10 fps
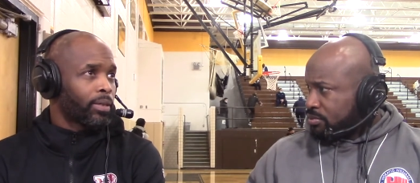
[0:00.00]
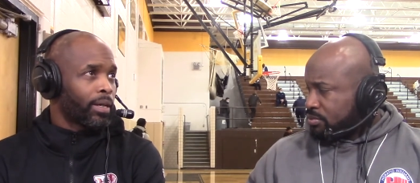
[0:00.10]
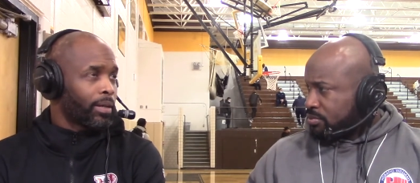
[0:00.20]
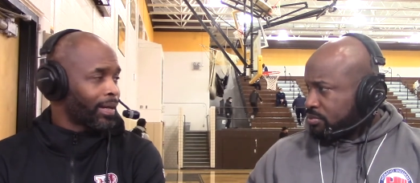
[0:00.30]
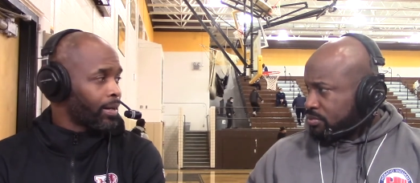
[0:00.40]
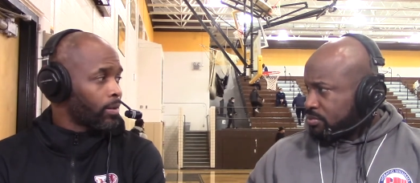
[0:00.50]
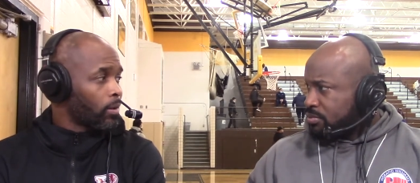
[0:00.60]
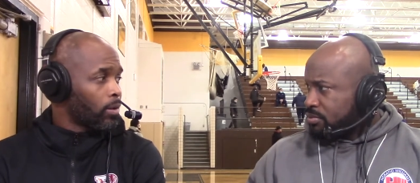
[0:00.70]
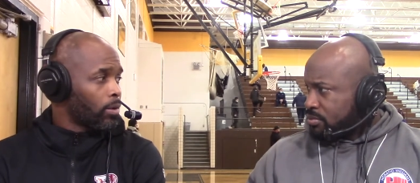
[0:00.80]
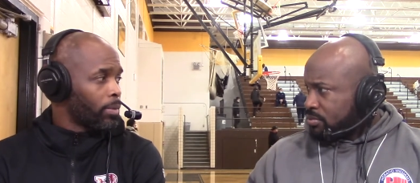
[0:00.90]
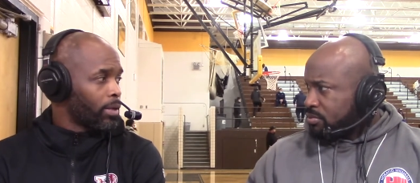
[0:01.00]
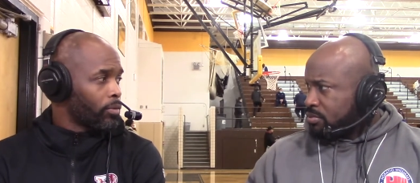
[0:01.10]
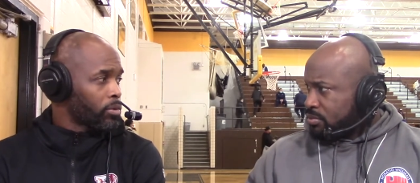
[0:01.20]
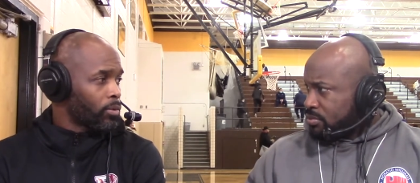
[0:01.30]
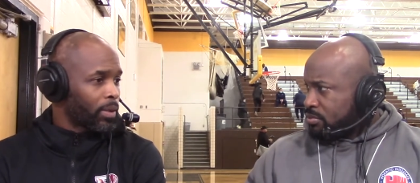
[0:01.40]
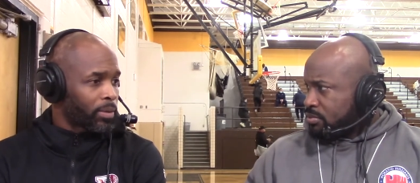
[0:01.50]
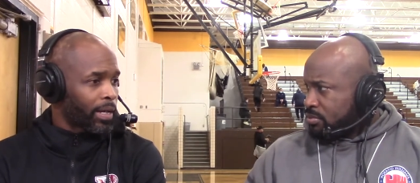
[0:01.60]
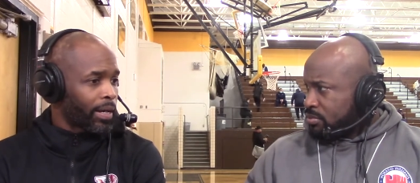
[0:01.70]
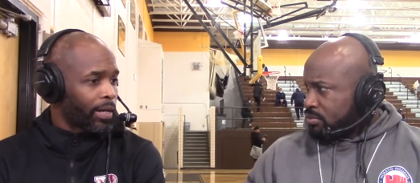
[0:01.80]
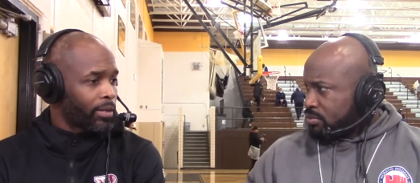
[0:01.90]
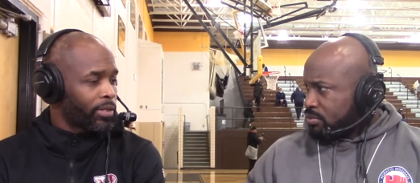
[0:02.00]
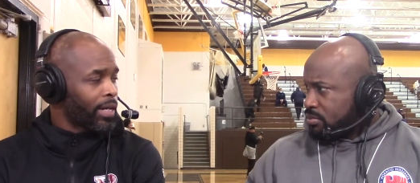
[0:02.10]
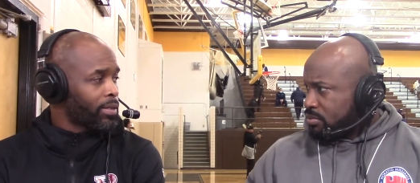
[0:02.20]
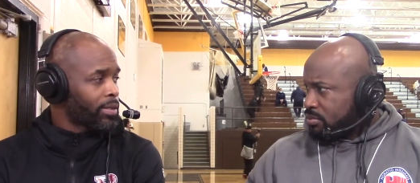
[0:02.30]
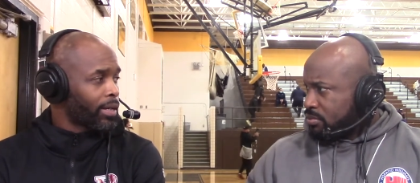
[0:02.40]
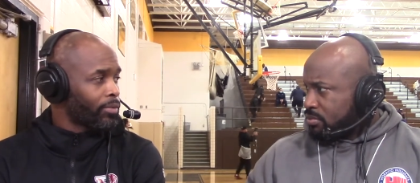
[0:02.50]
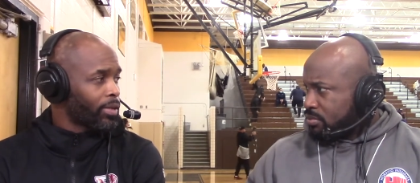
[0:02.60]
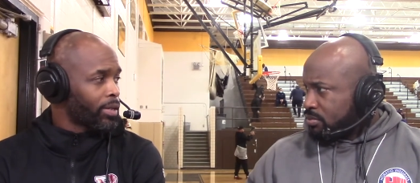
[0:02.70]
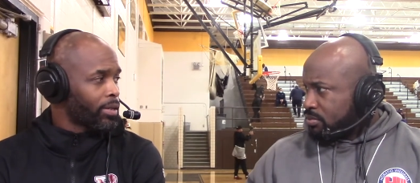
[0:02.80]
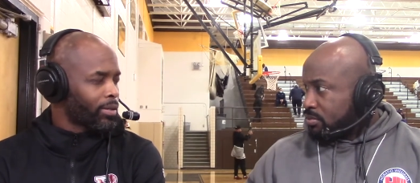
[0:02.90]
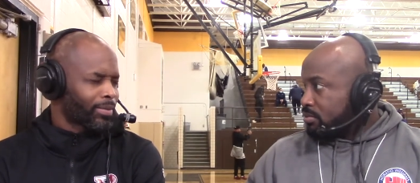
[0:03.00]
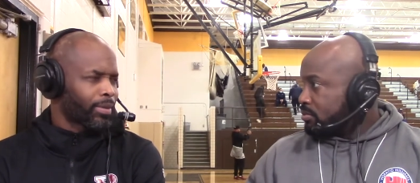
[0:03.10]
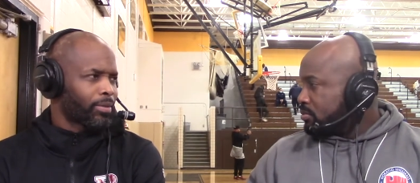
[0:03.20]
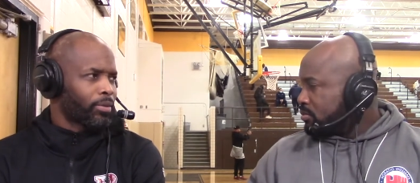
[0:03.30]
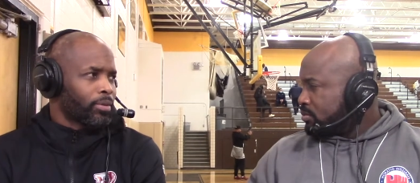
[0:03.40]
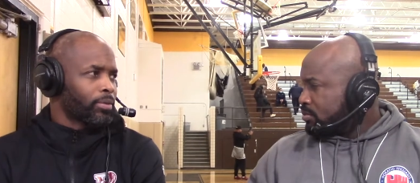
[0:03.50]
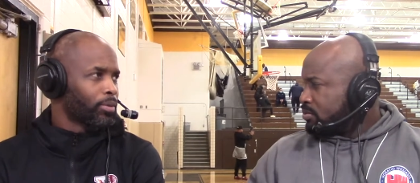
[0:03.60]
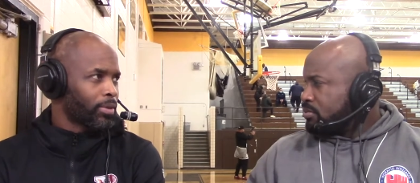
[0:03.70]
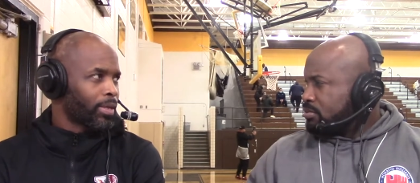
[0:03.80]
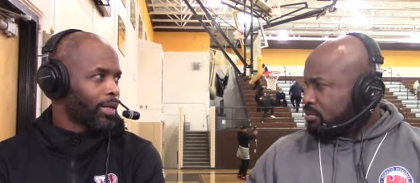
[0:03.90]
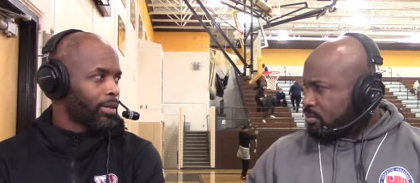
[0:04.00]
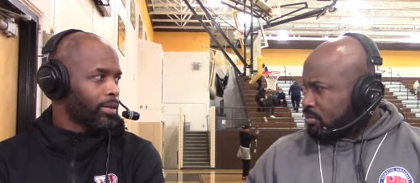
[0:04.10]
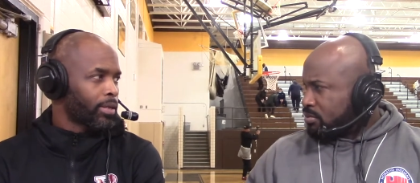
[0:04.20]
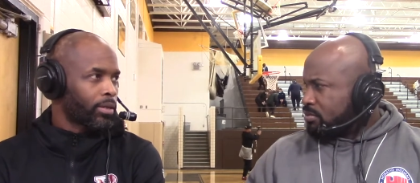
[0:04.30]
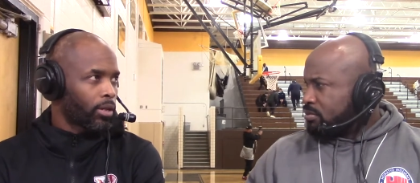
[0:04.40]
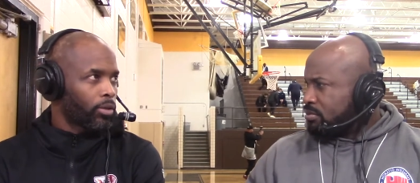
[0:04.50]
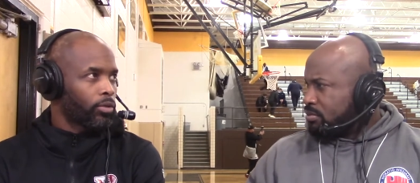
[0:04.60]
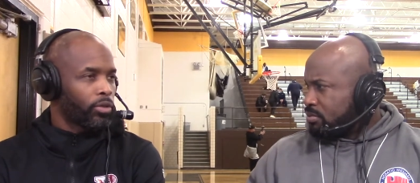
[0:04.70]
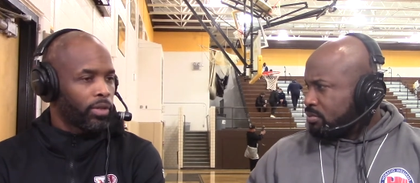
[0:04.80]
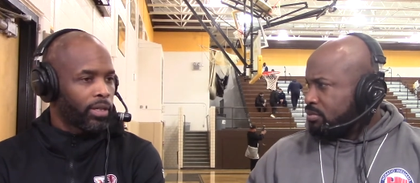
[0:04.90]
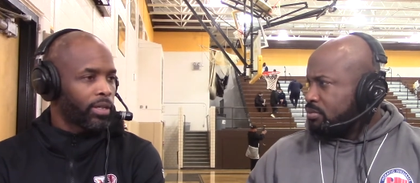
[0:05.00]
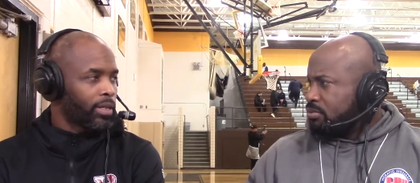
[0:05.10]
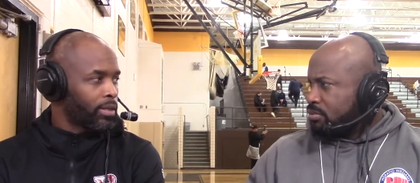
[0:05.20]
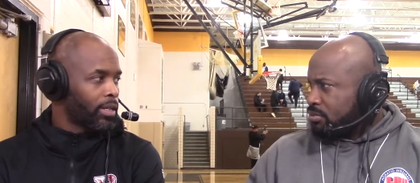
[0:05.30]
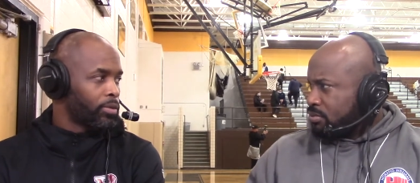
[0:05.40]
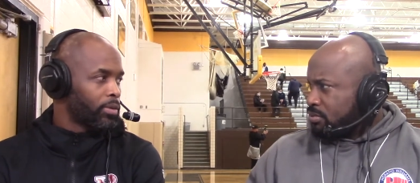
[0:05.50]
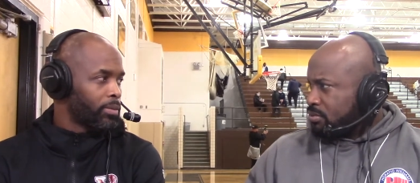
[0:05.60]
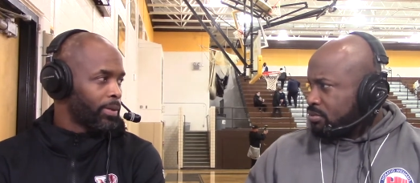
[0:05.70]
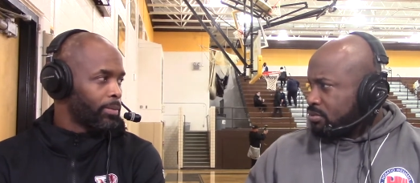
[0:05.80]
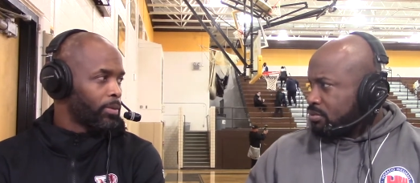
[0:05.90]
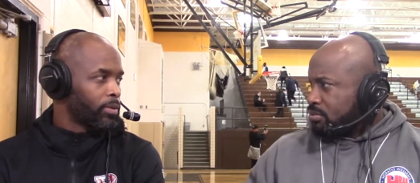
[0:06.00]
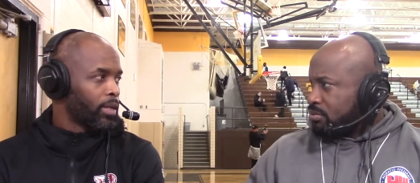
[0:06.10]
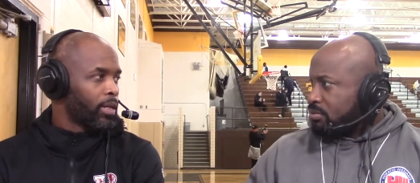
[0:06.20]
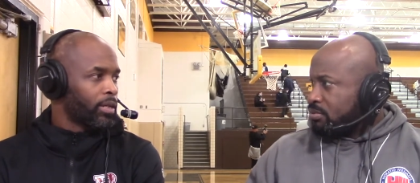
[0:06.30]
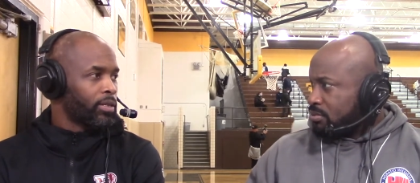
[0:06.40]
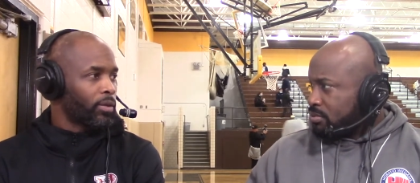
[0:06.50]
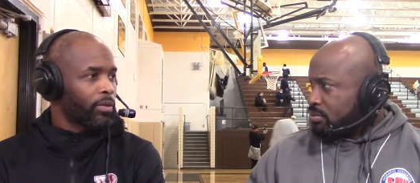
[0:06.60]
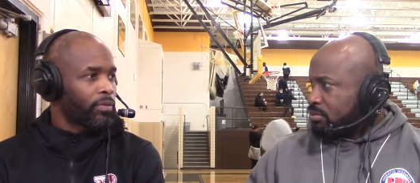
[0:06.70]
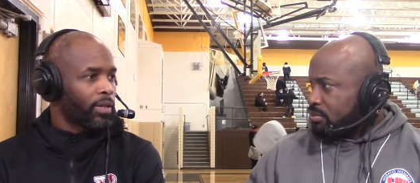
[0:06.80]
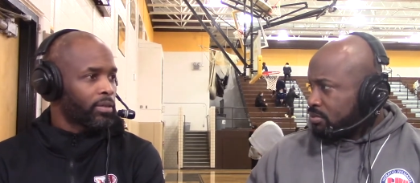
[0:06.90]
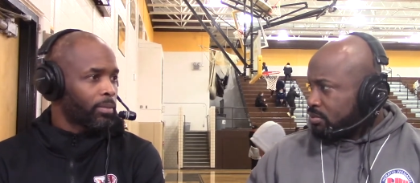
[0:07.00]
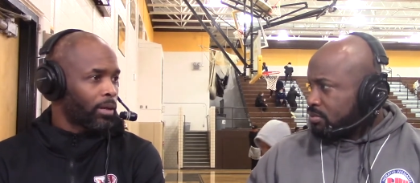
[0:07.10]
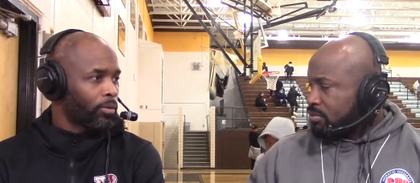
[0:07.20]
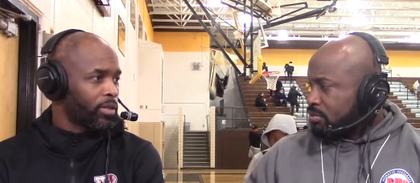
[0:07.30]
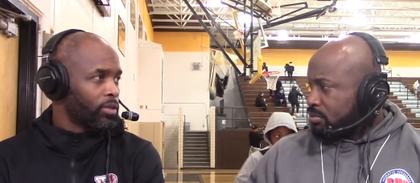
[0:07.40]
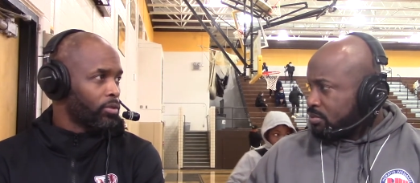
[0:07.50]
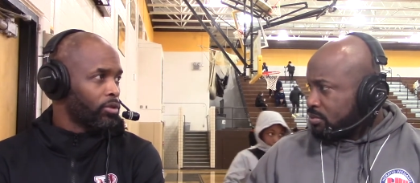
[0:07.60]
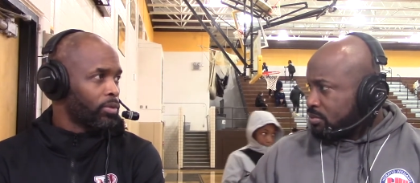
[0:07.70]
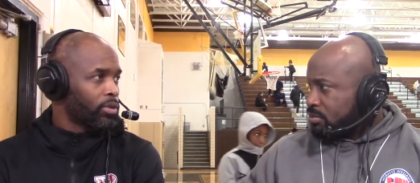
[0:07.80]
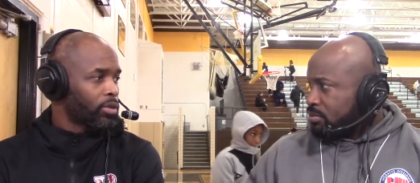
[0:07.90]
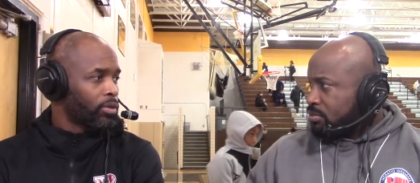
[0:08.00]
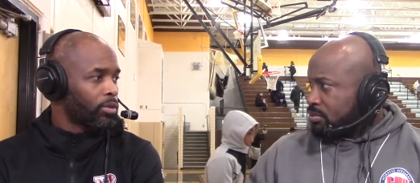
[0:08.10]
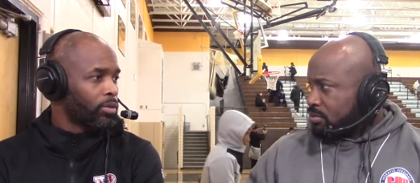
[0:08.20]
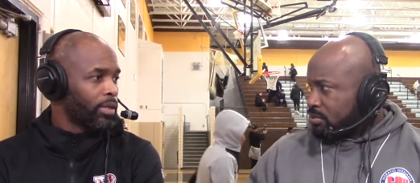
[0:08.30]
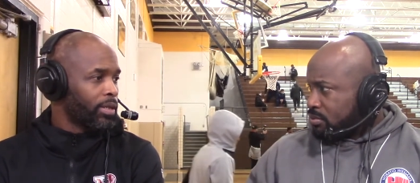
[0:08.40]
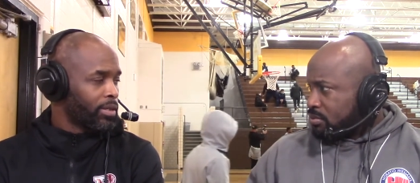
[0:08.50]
Speaker 1: day, and I got a call, man, from someone. I was like, "Hey, Jaden Savory." I was like, "Who is who is that?" He said, "No, you need to get in touch with his people. He's on the fence about what he's gonna do with school. He needs a